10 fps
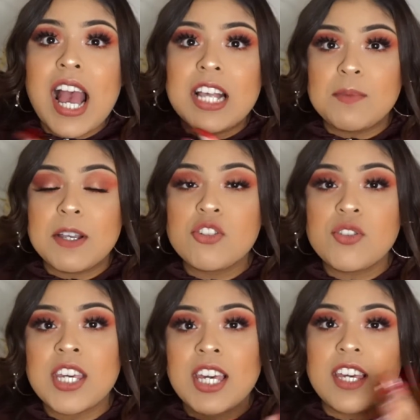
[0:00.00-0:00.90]

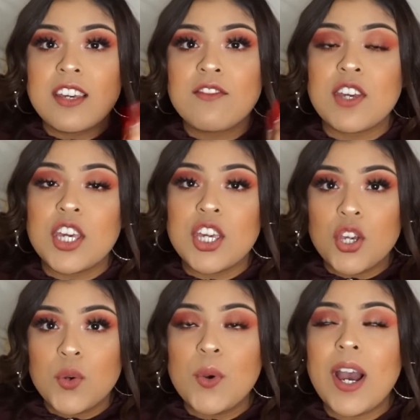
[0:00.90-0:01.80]
especially if
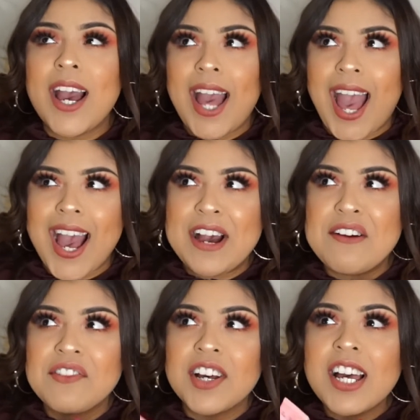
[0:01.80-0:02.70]
you
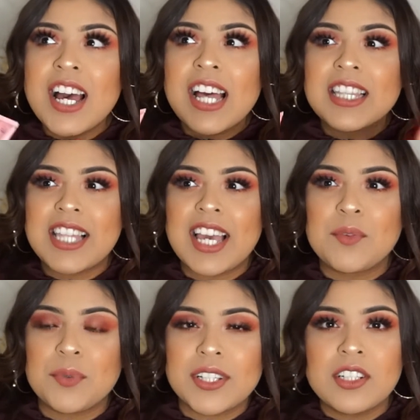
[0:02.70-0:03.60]
have
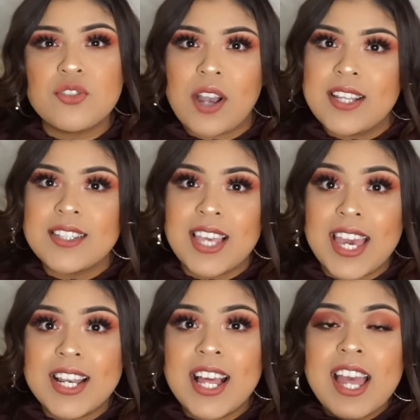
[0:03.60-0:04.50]
like really dry skin.